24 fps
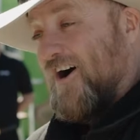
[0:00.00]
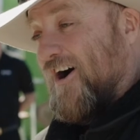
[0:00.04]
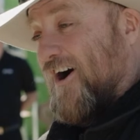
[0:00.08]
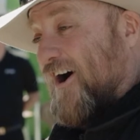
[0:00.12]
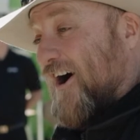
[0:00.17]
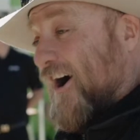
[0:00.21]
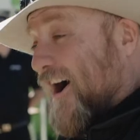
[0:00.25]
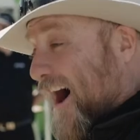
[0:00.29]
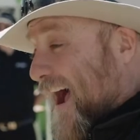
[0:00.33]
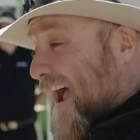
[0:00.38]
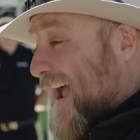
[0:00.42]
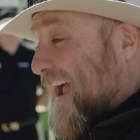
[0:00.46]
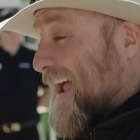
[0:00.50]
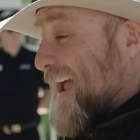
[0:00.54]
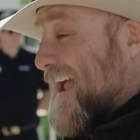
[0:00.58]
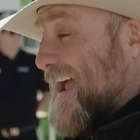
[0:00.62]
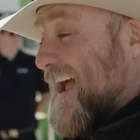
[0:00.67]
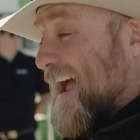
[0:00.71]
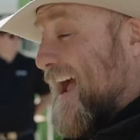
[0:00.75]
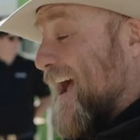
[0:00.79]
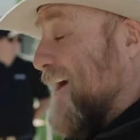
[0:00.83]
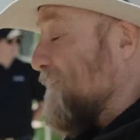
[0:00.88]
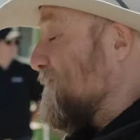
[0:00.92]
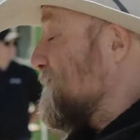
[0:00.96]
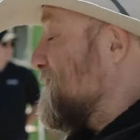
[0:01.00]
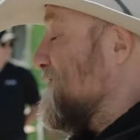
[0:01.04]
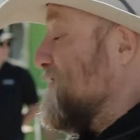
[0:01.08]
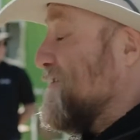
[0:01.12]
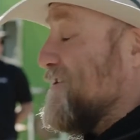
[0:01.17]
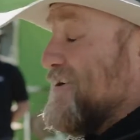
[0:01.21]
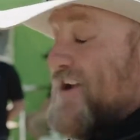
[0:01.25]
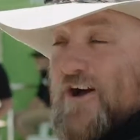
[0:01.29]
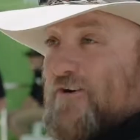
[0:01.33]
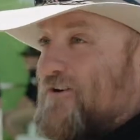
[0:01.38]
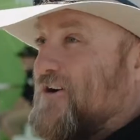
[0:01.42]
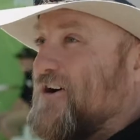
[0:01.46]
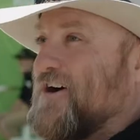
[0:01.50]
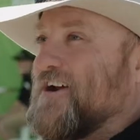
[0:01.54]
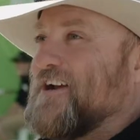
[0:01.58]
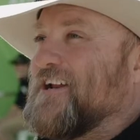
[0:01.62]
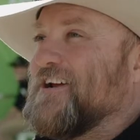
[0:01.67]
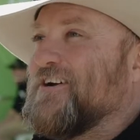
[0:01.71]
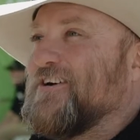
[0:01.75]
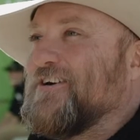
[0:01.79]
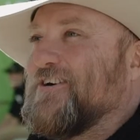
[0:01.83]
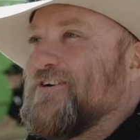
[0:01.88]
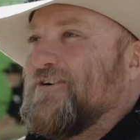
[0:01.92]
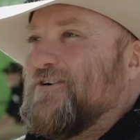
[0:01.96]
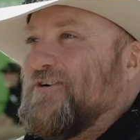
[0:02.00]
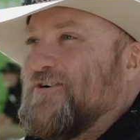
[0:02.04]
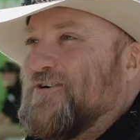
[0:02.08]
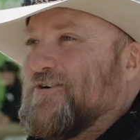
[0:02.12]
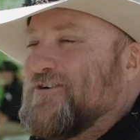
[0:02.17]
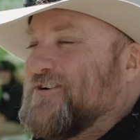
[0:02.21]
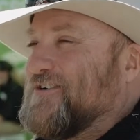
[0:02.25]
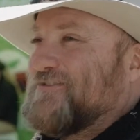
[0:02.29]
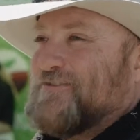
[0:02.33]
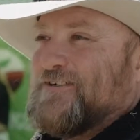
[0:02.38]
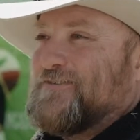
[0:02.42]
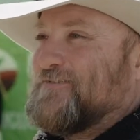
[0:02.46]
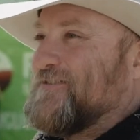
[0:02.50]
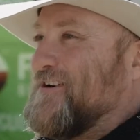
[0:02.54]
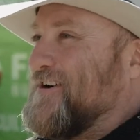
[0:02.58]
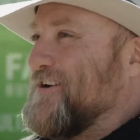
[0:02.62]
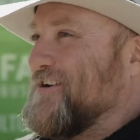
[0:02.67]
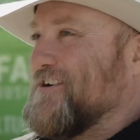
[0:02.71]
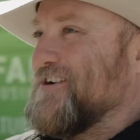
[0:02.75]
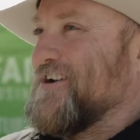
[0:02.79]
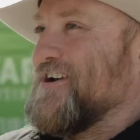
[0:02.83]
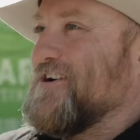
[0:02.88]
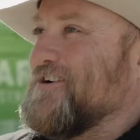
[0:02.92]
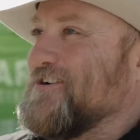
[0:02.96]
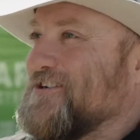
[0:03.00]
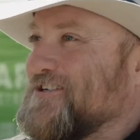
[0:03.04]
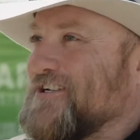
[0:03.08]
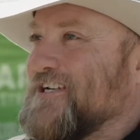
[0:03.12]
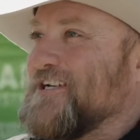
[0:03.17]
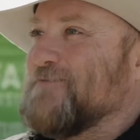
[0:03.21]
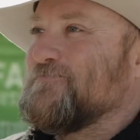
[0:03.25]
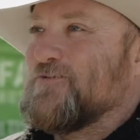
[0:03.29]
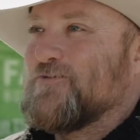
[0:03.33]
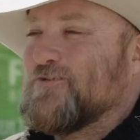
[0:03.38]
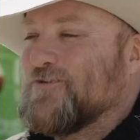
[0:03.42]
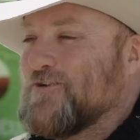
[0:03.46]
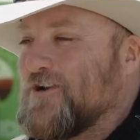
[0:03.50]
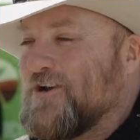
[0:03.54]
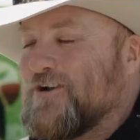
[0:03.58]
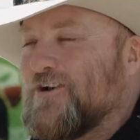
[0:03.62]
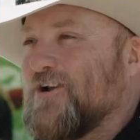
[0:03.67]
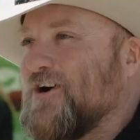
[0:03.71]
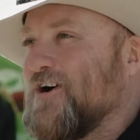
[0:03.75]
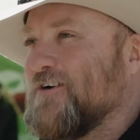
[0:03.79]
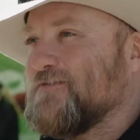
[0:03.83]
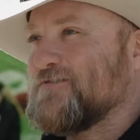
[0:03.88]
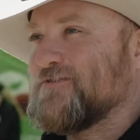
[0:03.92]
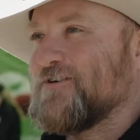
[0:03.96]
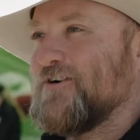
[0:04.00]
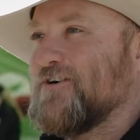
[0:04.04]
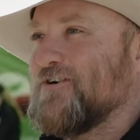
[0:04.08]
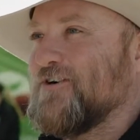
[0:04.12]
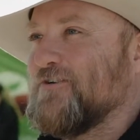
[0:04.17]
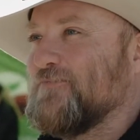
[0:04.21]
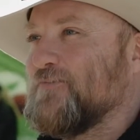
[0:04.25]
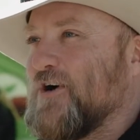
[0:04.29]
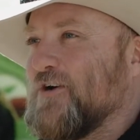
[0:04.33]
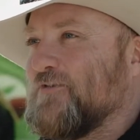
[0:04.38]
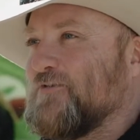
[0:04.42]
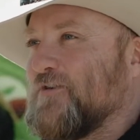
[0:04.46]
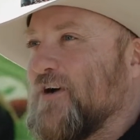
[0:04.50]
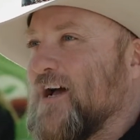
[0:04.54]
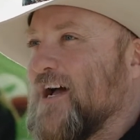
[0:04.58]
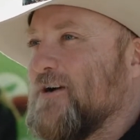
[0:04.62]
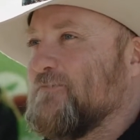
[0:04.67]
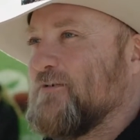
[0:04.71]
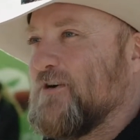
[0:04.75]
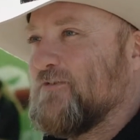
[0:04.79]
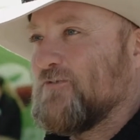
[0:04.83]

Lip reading: I have no idea at all, because we've got no sheep or no livestock on my farm.